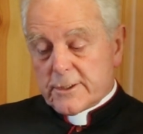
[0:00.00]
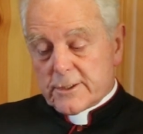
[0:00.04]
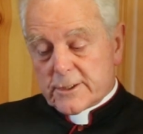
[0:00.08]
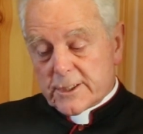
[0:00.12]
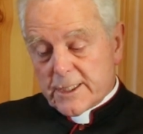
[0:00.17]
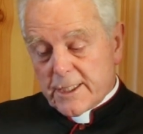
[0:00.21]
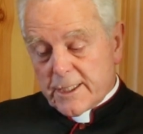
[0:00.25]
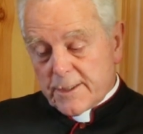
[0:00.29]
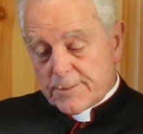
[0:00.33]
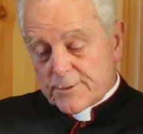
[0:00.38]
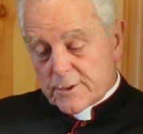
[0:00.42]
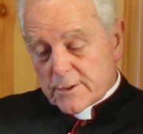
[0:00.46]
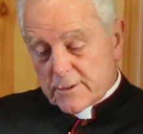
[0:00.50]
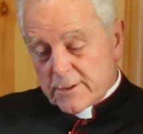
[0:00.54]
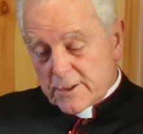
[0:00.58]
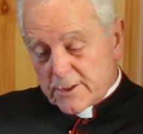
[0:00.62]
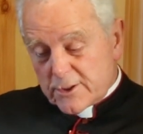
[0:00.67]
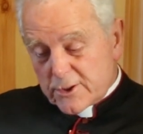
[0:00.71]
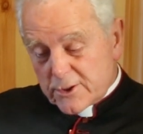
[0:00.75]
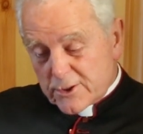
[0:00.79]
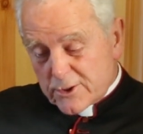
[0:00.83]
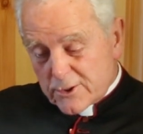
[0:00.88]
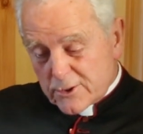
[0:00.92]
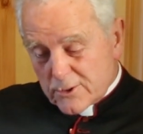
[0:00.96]
Church absolutely
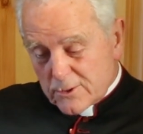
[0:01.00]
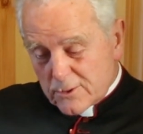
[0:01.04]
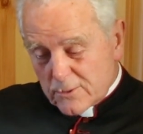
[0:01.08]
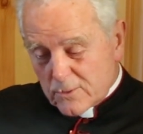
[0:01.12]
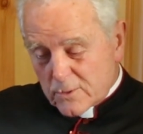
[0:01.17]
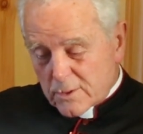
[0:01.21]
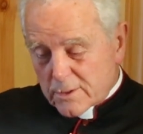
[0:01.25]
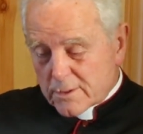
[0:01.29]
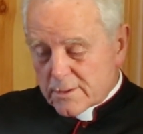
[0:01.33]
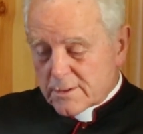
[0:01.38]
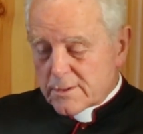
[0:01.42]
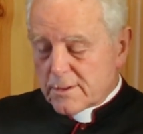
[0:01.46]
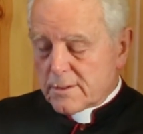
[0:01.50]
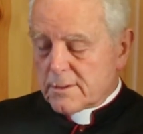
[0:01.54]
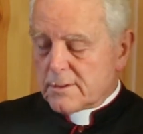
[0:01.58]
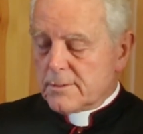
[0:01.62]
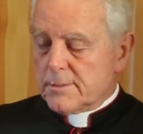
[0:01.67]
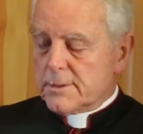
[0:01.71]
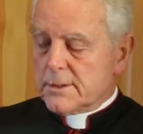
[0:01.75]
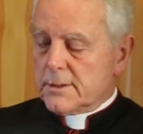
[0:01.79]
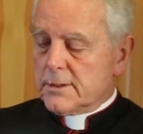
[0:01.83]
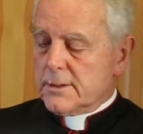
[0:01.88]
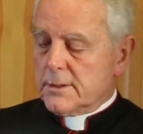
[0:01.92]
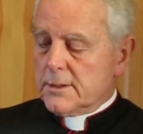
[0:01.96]
should want
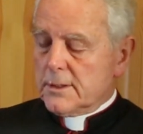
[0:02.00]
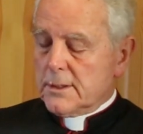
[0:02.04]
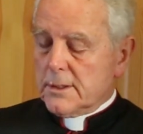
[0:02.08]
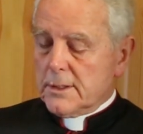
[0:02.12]
dogma.